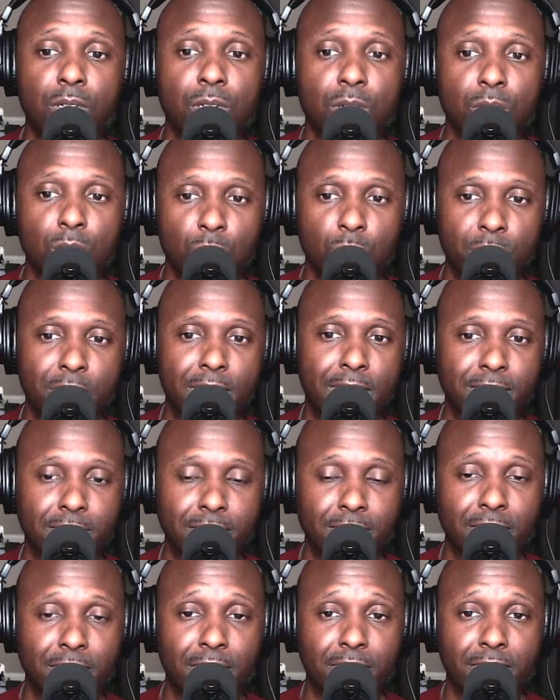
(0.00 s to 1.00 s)
With that
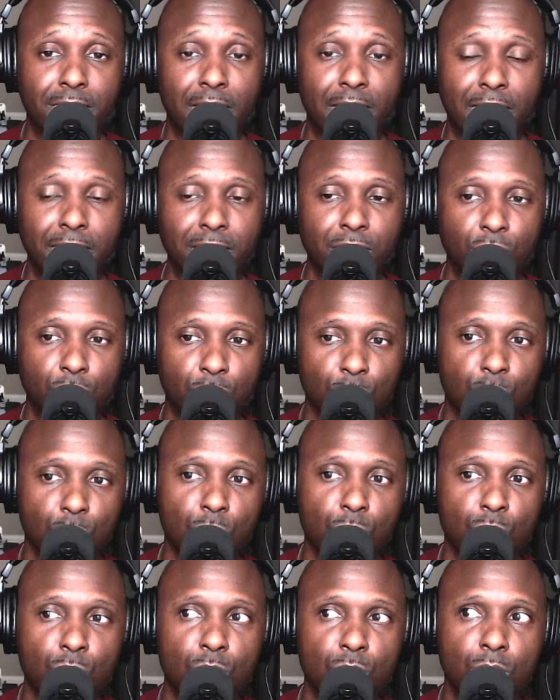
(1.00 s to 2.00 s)
said, I
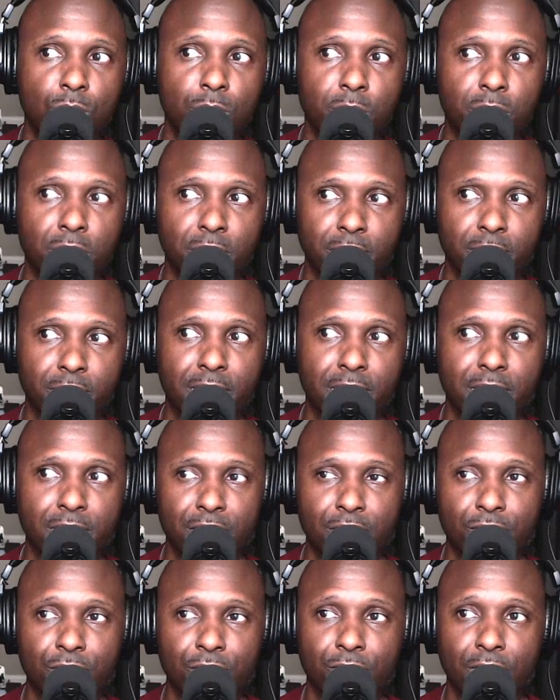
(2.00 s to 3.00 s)
do
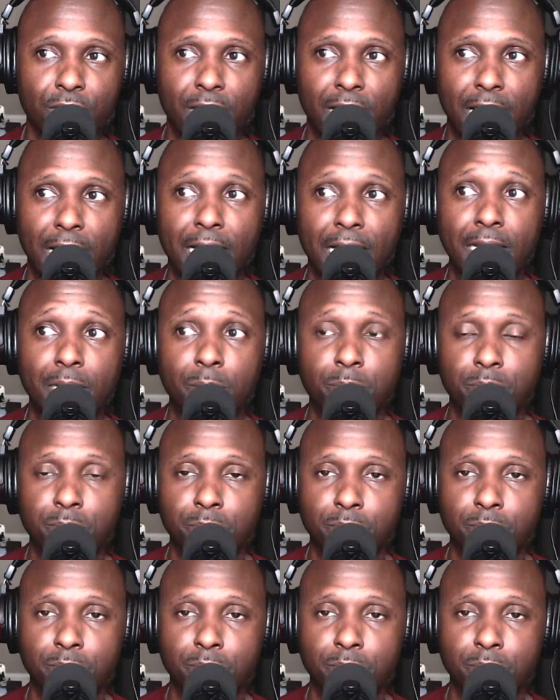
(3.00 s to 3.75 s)
believe I